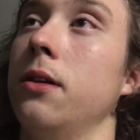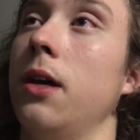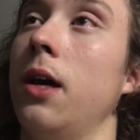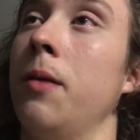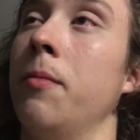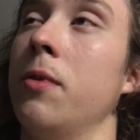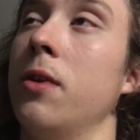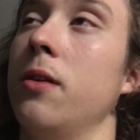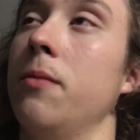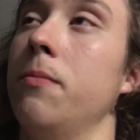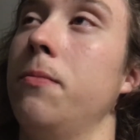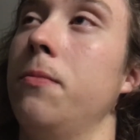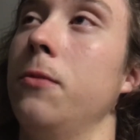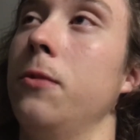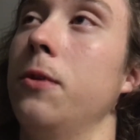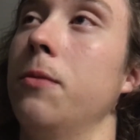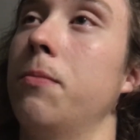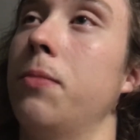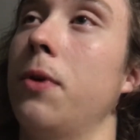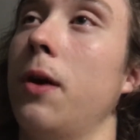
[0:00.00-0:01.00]
I'm going to
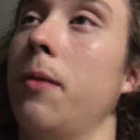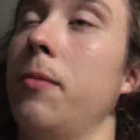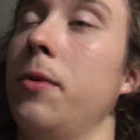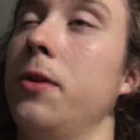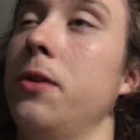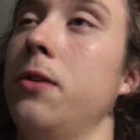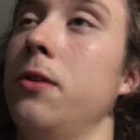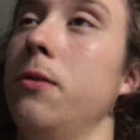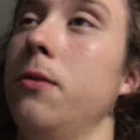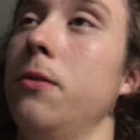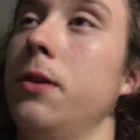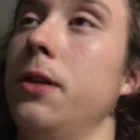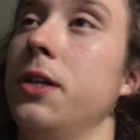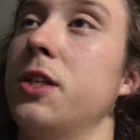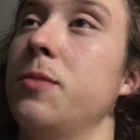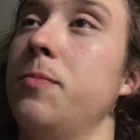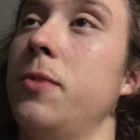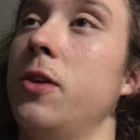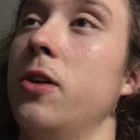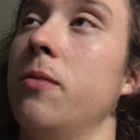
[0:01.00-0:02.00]
probably do an
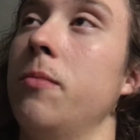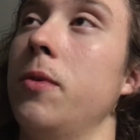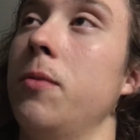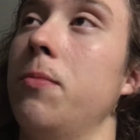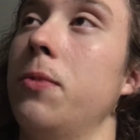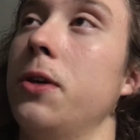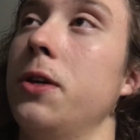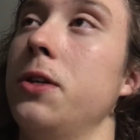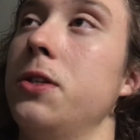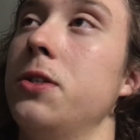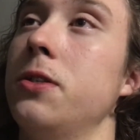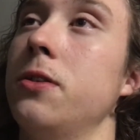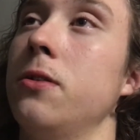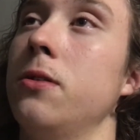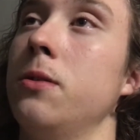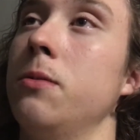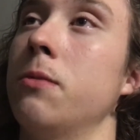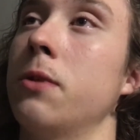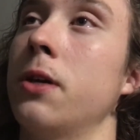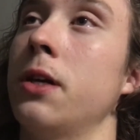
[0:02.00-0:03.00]
experiment pretty
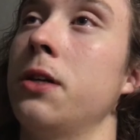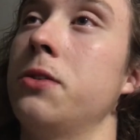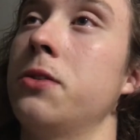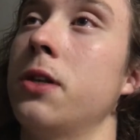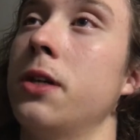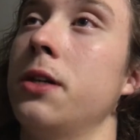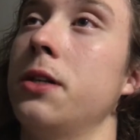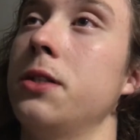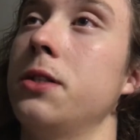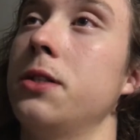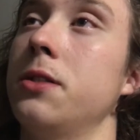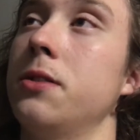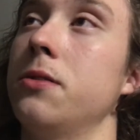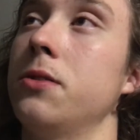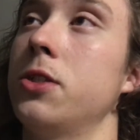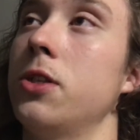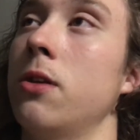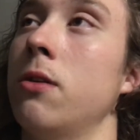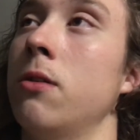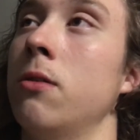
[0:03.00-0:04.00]
soon where I try to
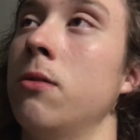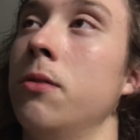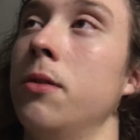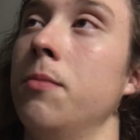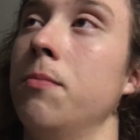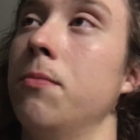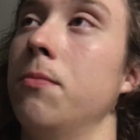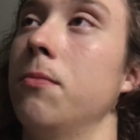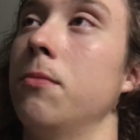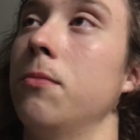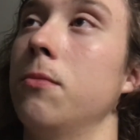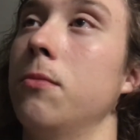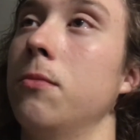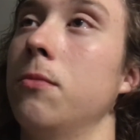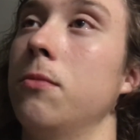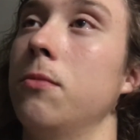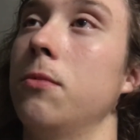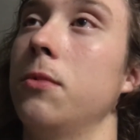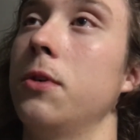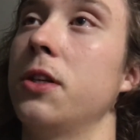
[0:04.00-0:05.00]
show and
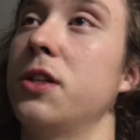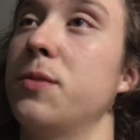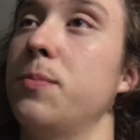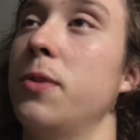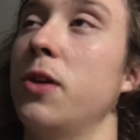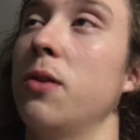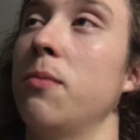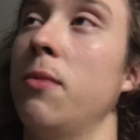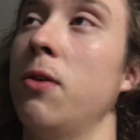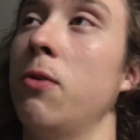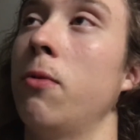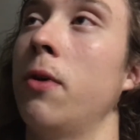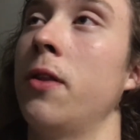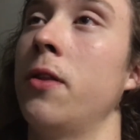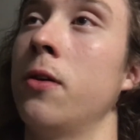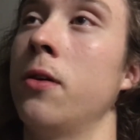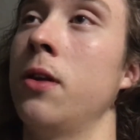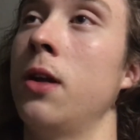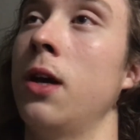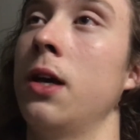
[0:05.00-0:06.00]
experiment
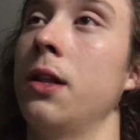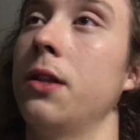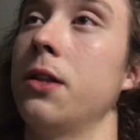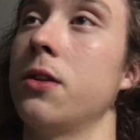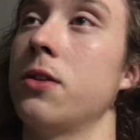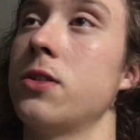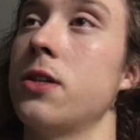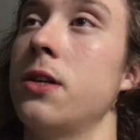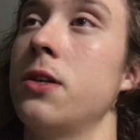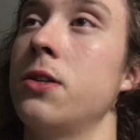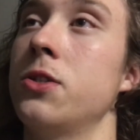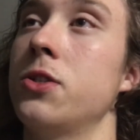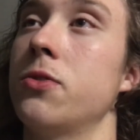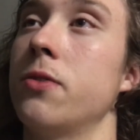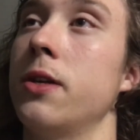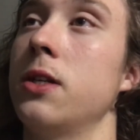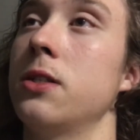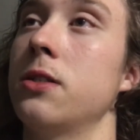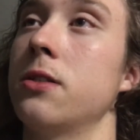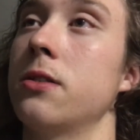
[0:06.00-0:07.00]
whether or not the sun
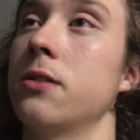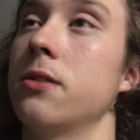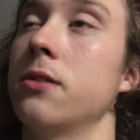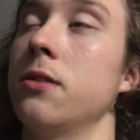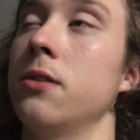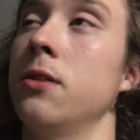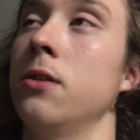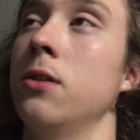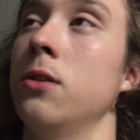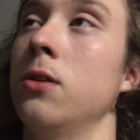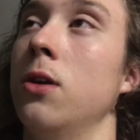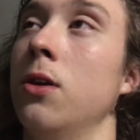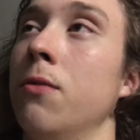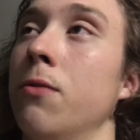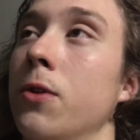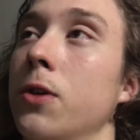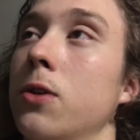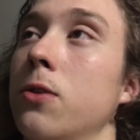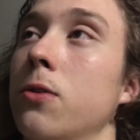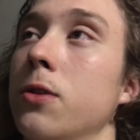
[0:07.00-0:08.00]
shrinks
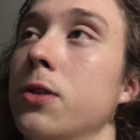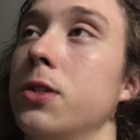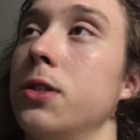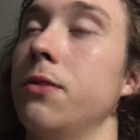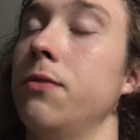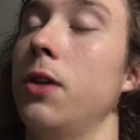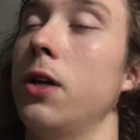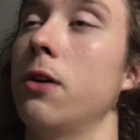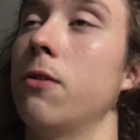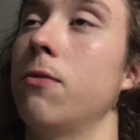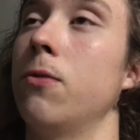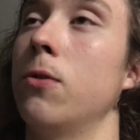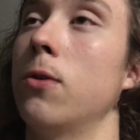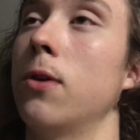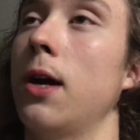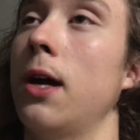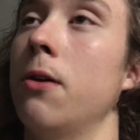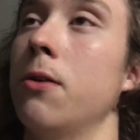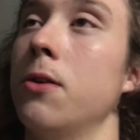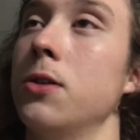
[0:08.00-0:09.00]
over the course of like 4
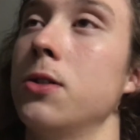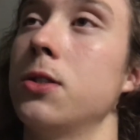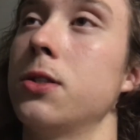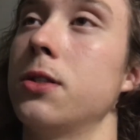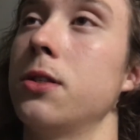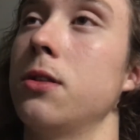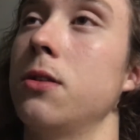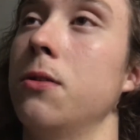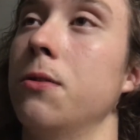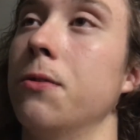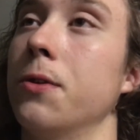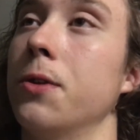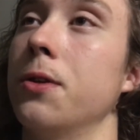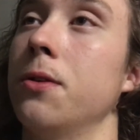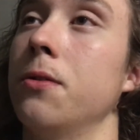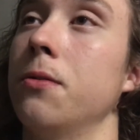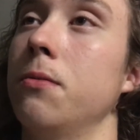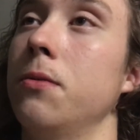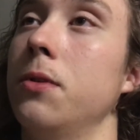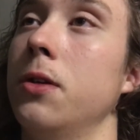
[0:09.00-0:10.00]
hours over
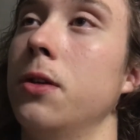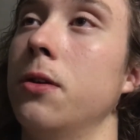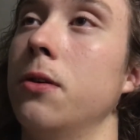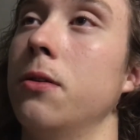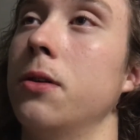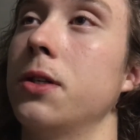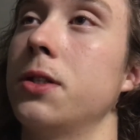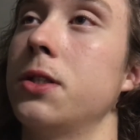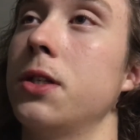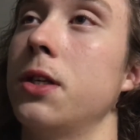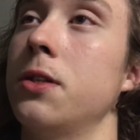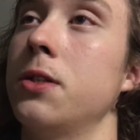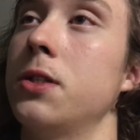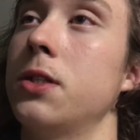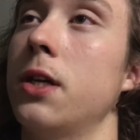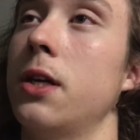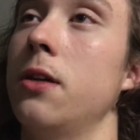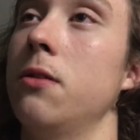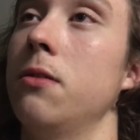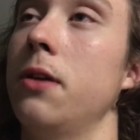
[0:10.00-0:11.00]
the, a
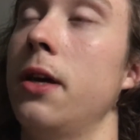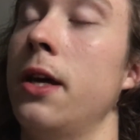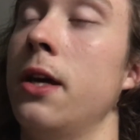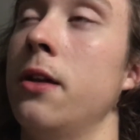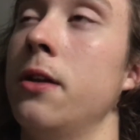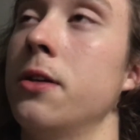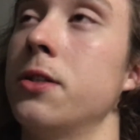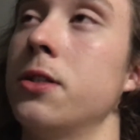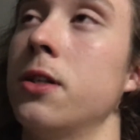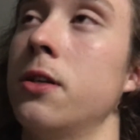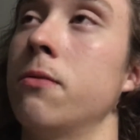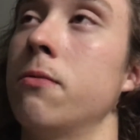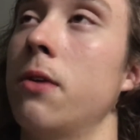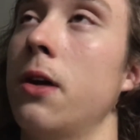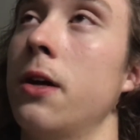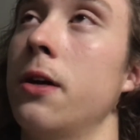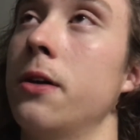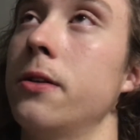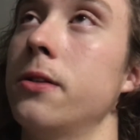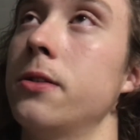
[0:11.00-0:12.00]
sunset and a
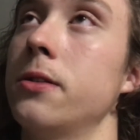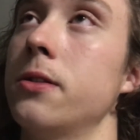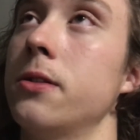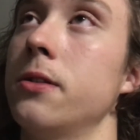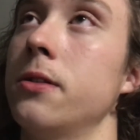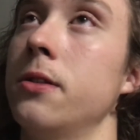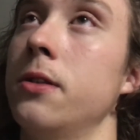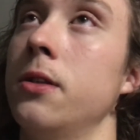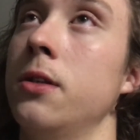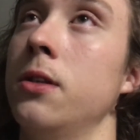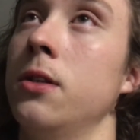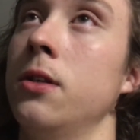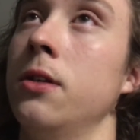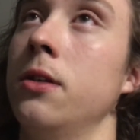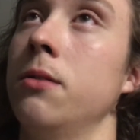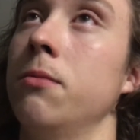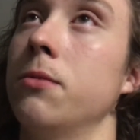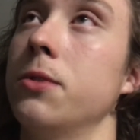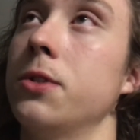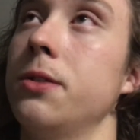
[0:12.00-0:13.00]
sunrise.
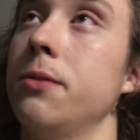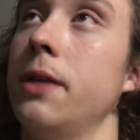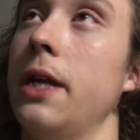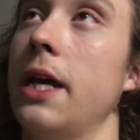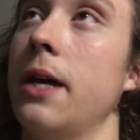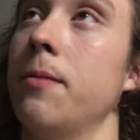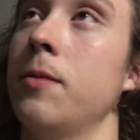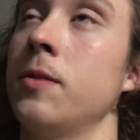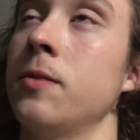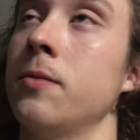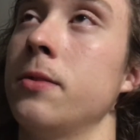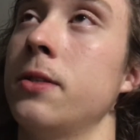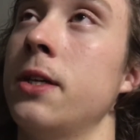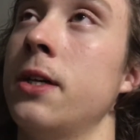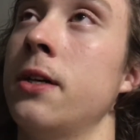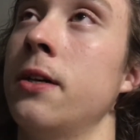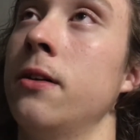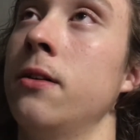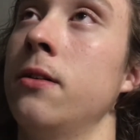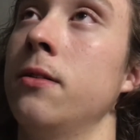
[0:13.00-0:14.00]
We'll see what happens with
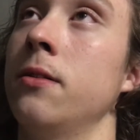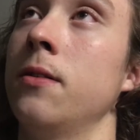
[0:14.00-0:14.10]
that.